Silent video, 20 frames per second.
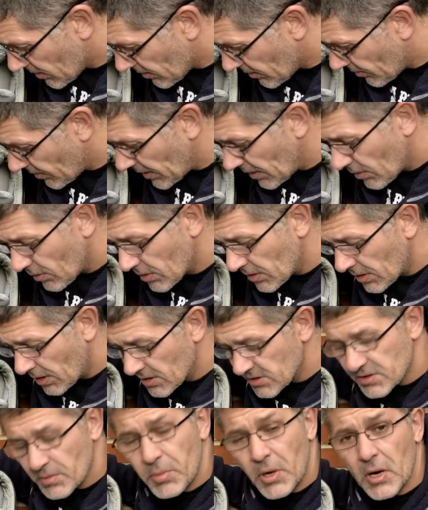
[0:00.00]
3
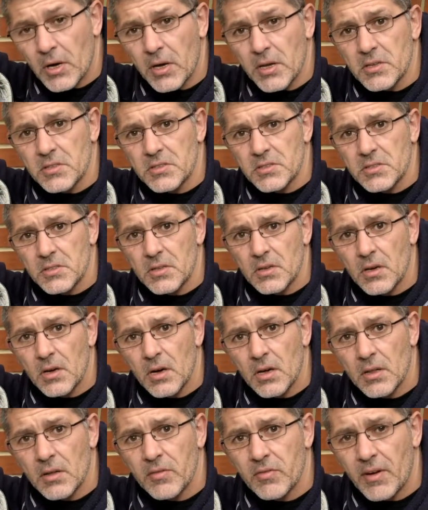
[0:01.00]
organiser pockets
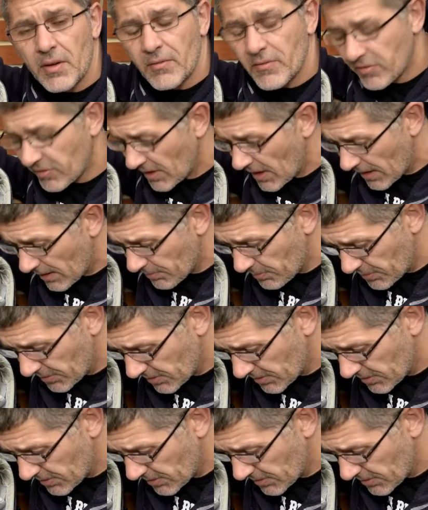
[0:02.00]
on the front flap,